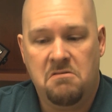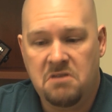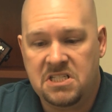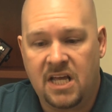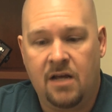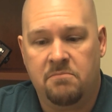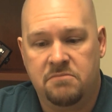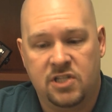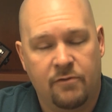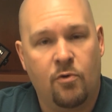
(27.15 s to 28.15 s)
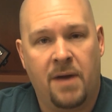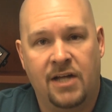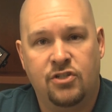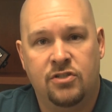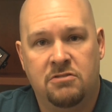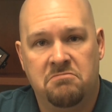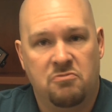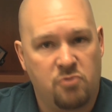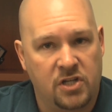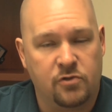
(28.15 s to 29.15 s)
We set up several matches,
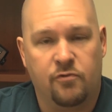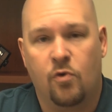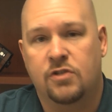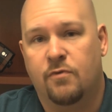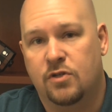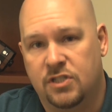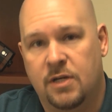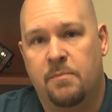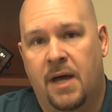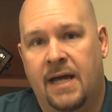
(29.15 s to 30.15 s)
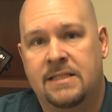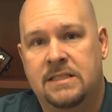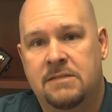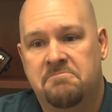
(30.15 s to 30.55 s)
WrestleForce versus Impact,